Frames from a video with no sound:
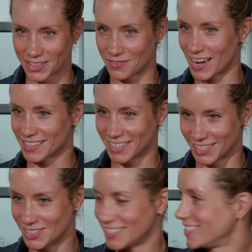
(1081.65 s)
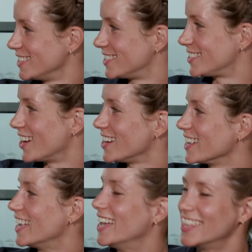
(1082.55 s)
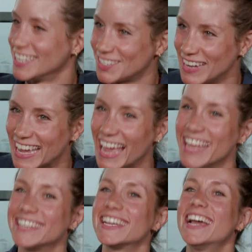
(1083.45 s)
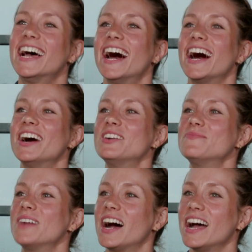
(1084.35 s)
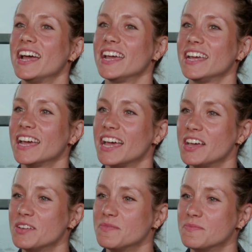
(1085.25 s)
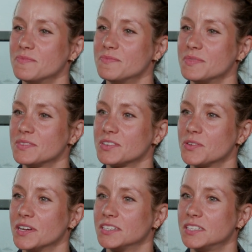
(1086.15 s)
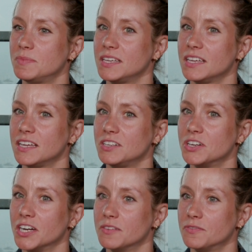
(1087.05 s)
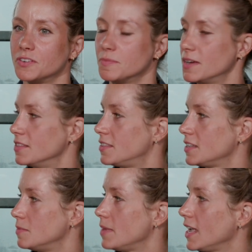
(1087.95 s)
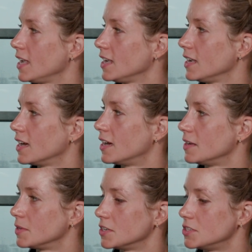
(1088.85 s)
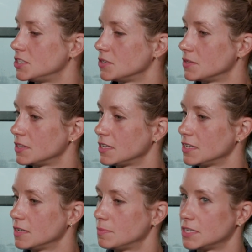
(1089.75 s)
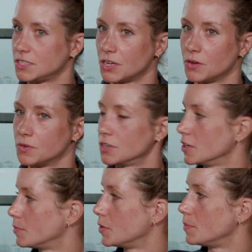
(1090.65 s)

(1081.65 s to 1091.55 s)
the fact that a new season is starting this weekend. I am going to be in Europe for a month in May. I'm going to do the PTO Europe Open